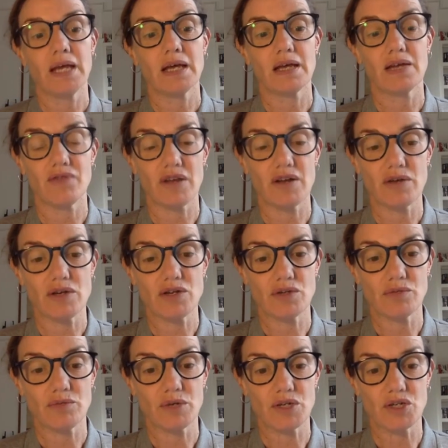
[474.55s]
Confederation
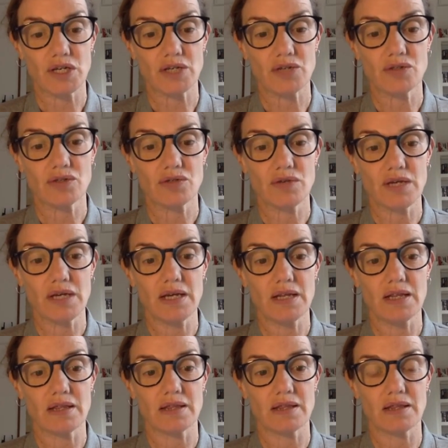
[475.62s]
of British Industry,
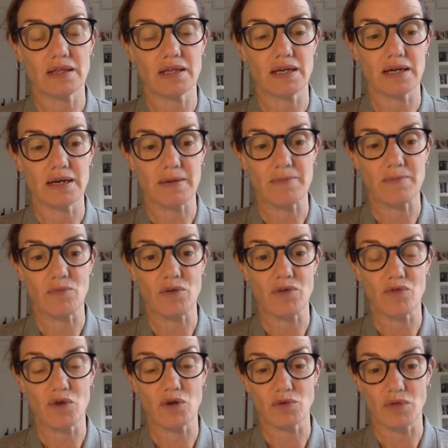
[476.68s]
we
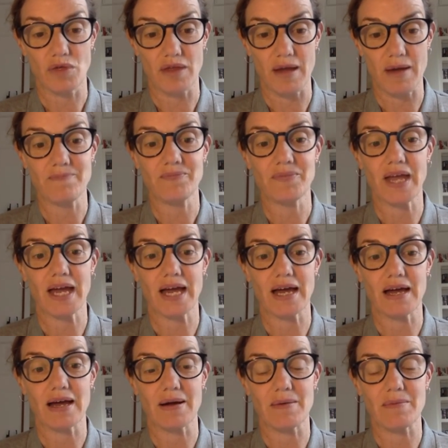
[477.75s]
worked with them,
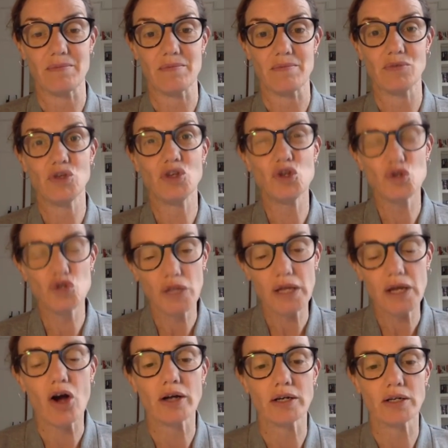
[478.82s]
usually on